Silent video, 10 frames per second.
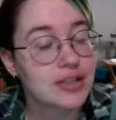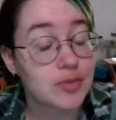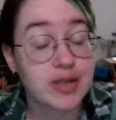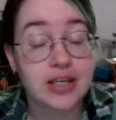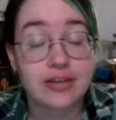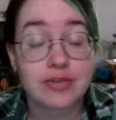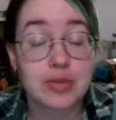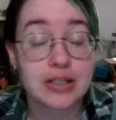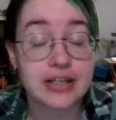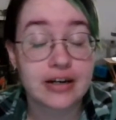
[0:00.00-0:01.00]
Speaking of
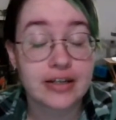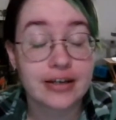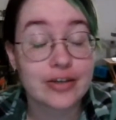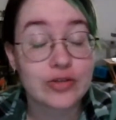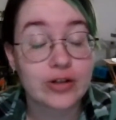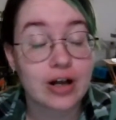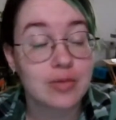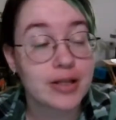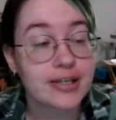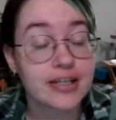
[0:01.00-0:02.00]
the military-industrial
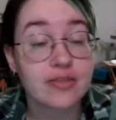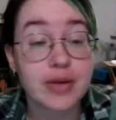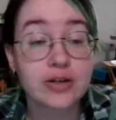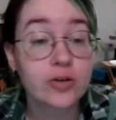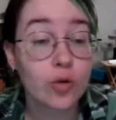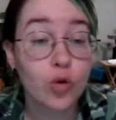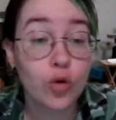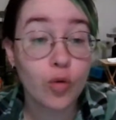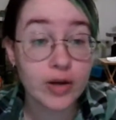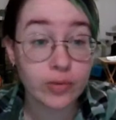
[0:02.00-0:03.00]
complex, I have been
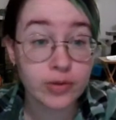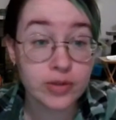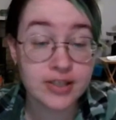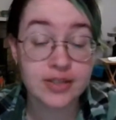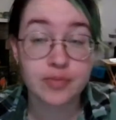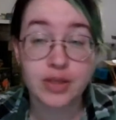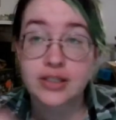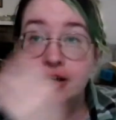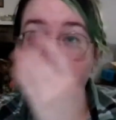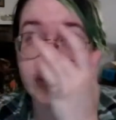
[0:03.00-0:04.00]
quite rude to some
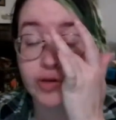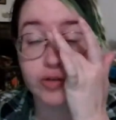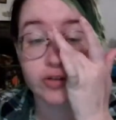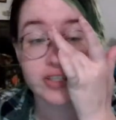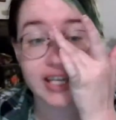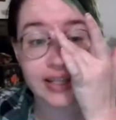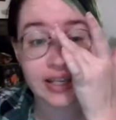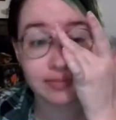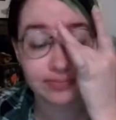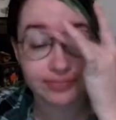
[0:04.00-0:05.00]
military recruiters
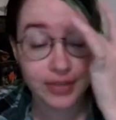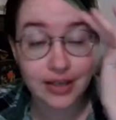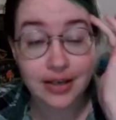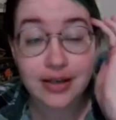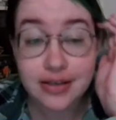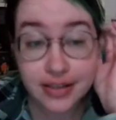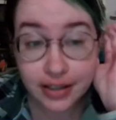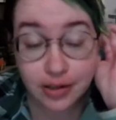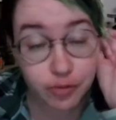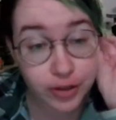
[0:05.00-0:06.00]
lately.
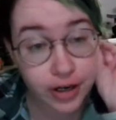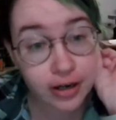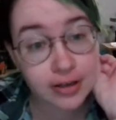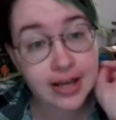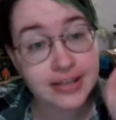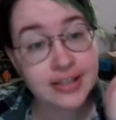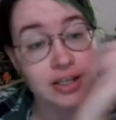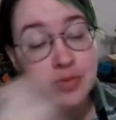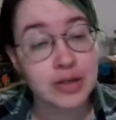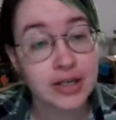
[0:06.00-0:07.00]
Signed up for an art class at
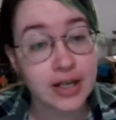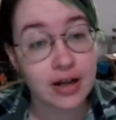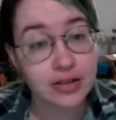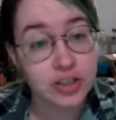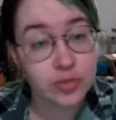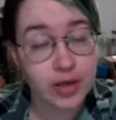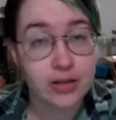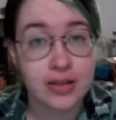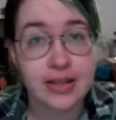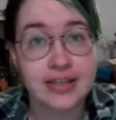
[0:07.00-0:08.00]
the community college, and
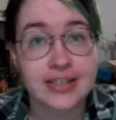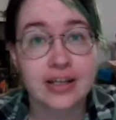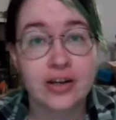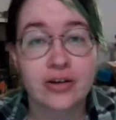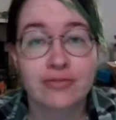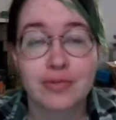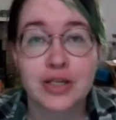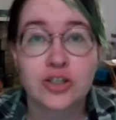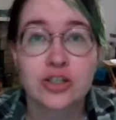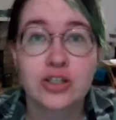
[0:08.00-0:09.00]
apparently they sell your
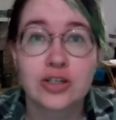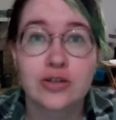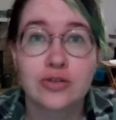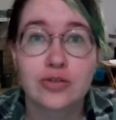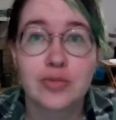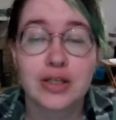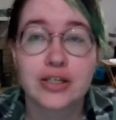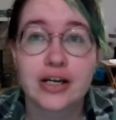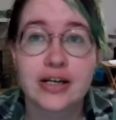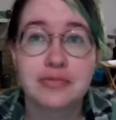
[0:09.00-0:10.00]
information to the
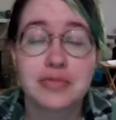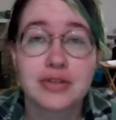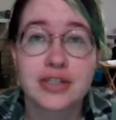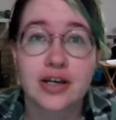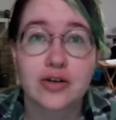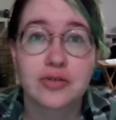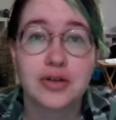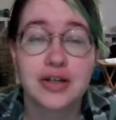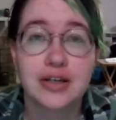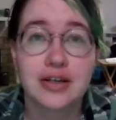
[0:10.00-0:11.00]
military. So